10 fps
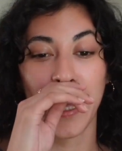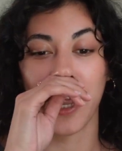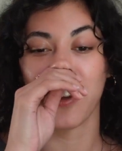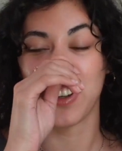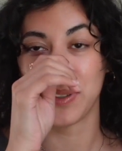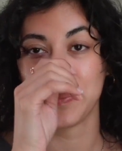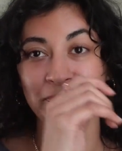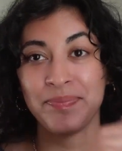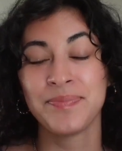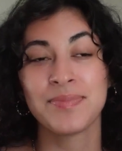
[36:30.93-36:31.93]
I don't know.
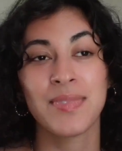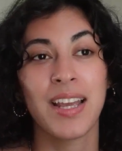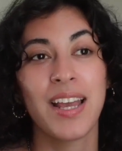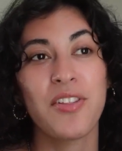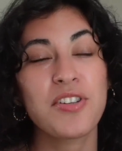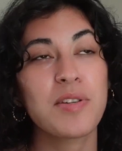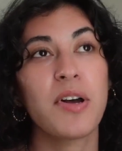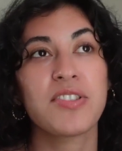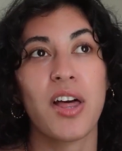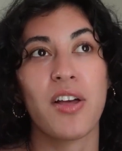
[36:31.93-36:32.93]
There's so
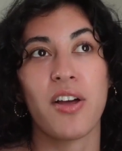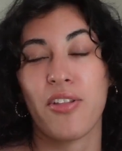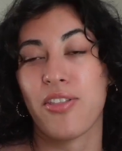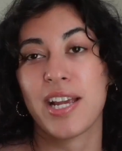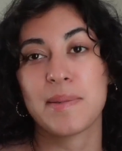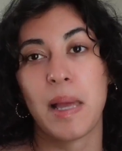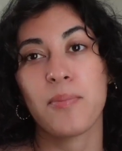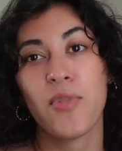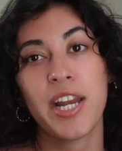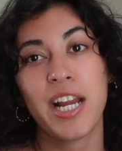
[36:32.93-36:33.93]
much other things, but
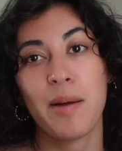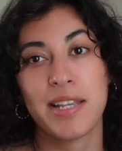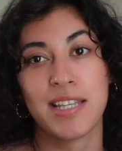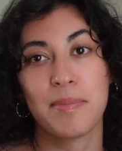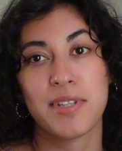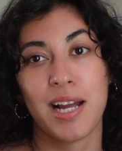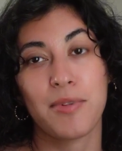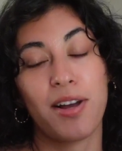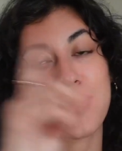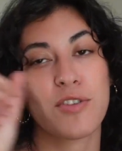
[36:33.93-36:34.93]
I'm writing out my Substack
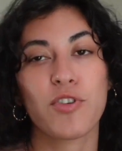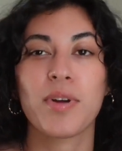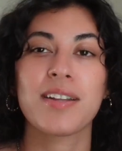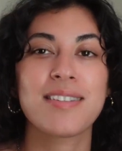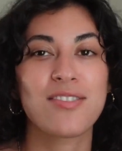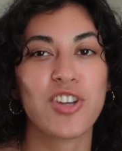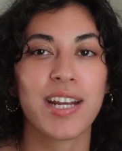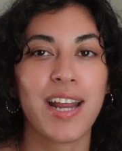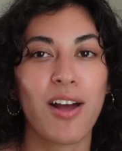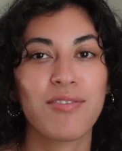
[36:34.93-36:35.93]
blogs if you want to check
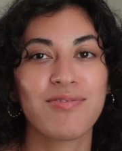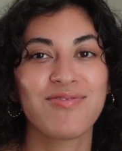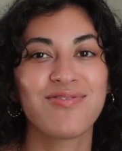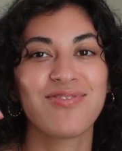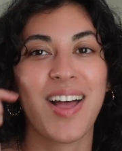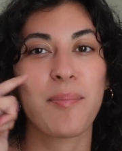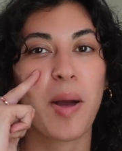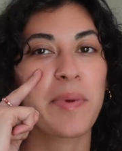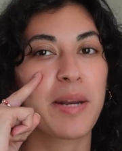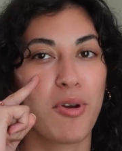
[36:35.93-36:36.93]
it out. I'm
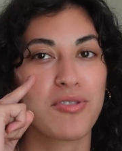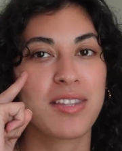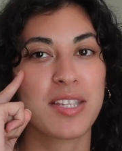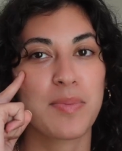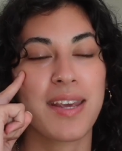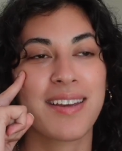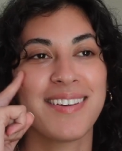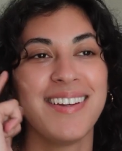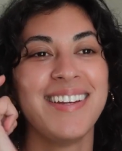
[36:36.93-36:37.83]
probably gonna post it this week.